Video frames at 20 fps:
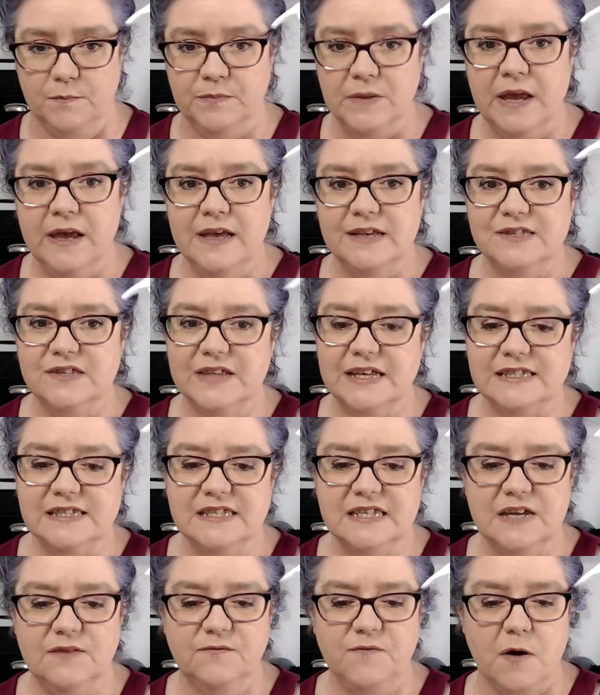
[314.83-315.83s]
So that's
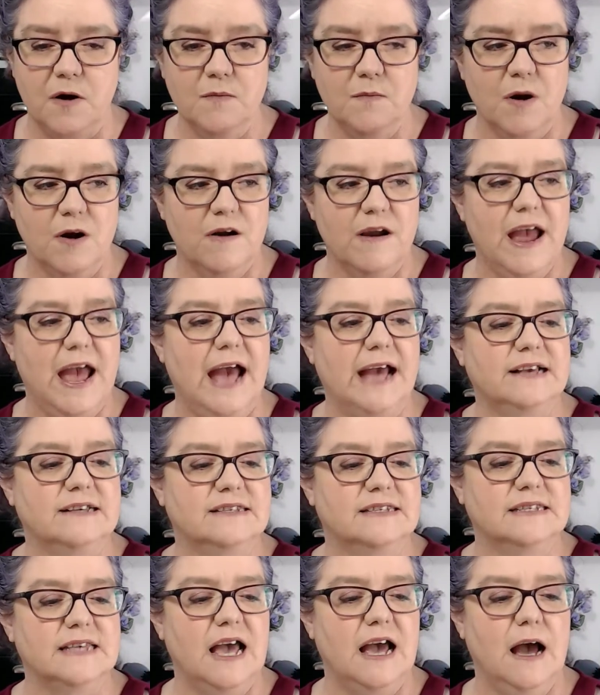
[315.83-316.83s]
the
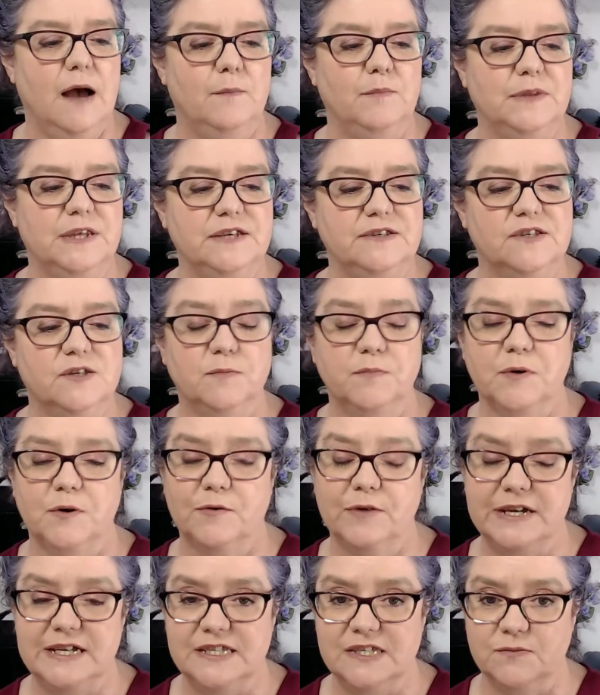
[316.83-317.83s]
FarmRx, um, the Super
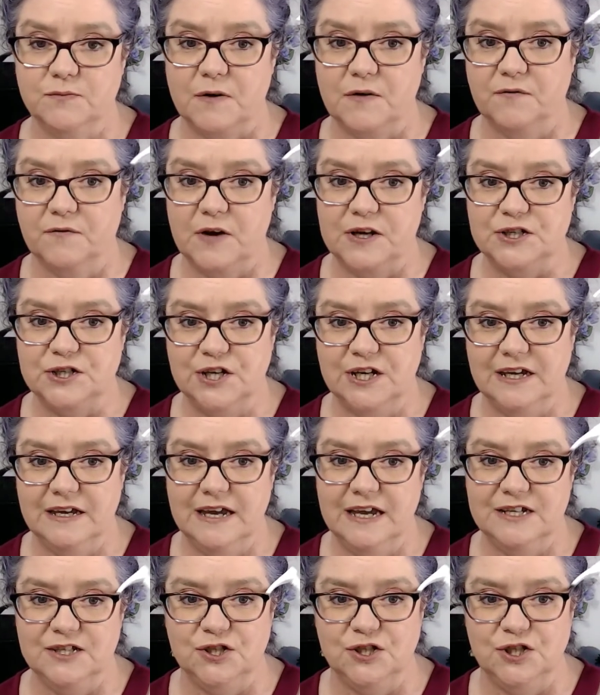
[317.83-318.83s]
Greens
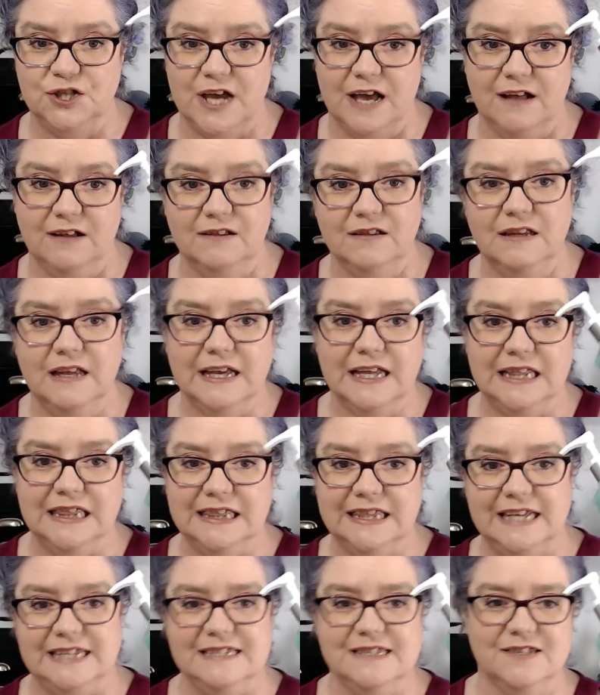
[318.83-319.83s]
Refreshing Gel
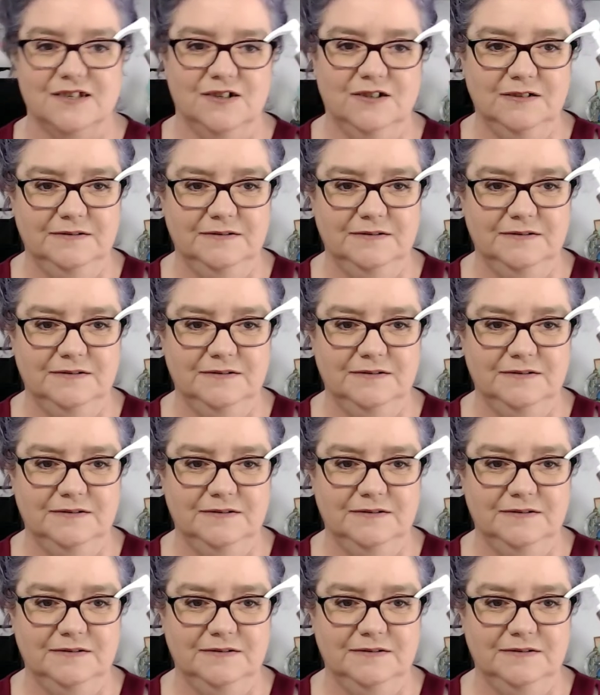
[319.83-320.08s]
Cleanser.